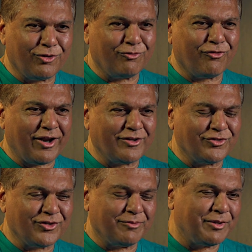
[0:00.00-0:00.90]

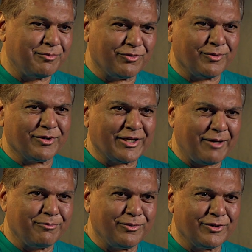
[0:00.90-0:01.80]
friends and people from the
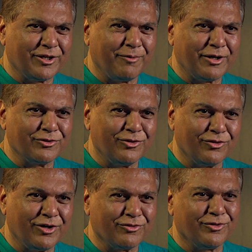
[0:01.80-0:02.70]
camp would come out to
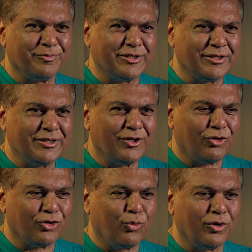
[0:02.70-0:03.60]
look out for me,
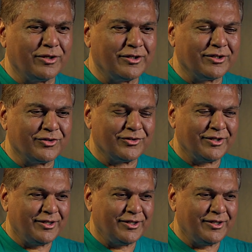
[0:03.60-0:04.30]
all the volunteers.